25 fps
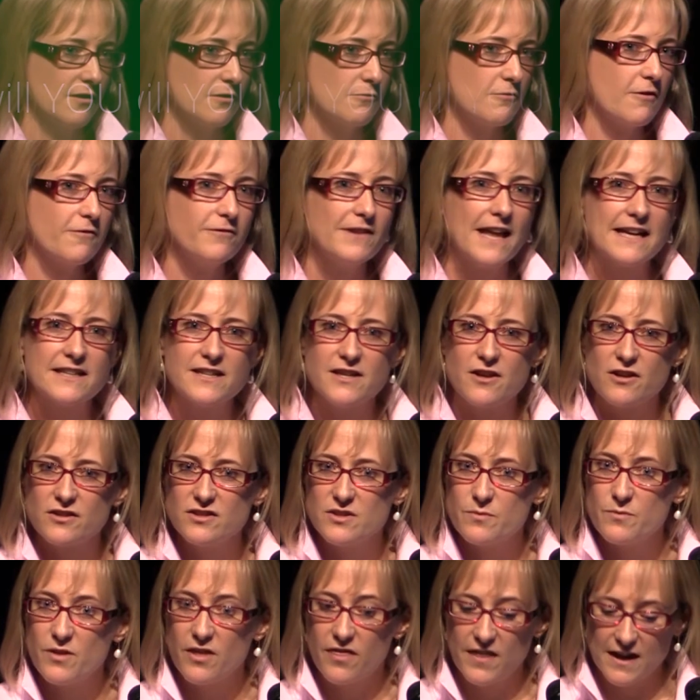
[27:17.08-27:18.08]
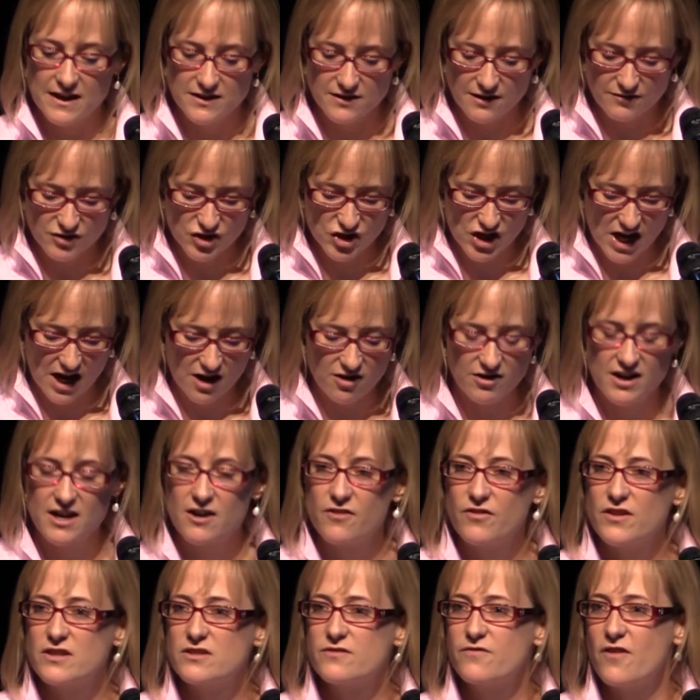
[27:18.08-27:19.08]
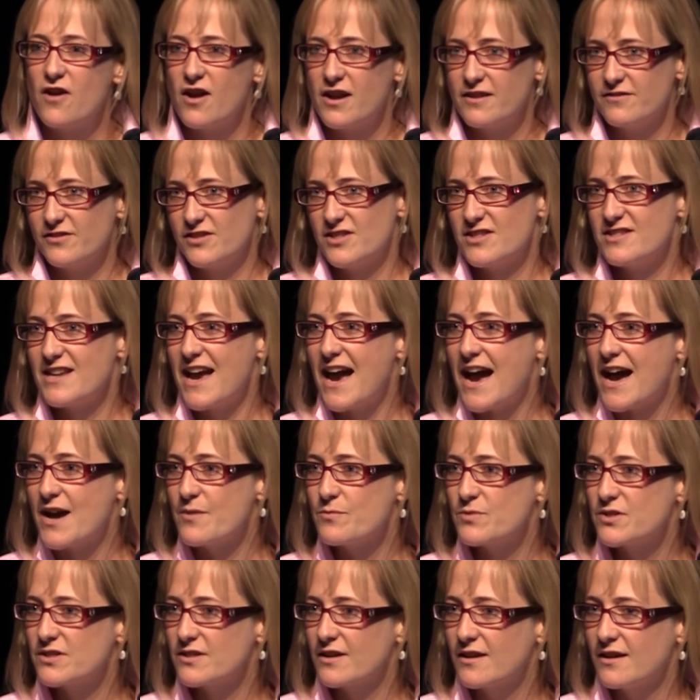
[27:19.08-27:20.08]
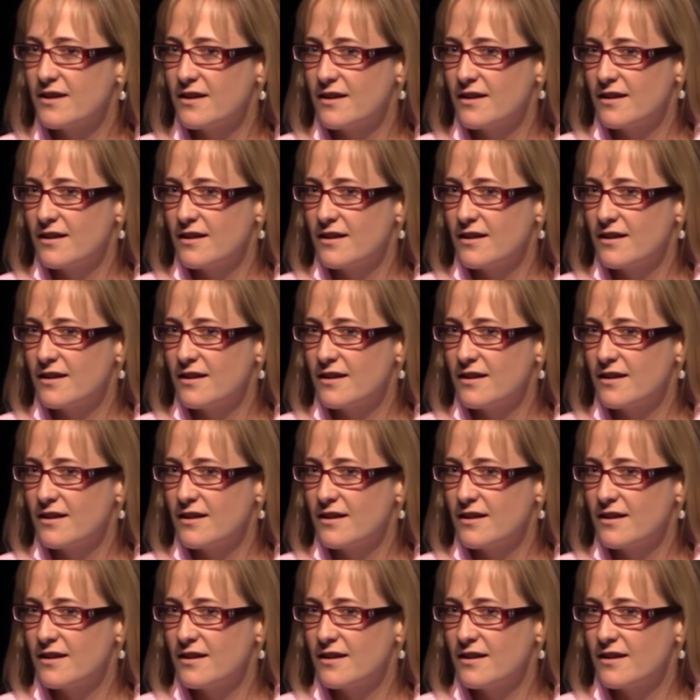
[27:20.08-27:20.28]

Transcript: Reflecting on some of the things I've shared here in these 5 steps,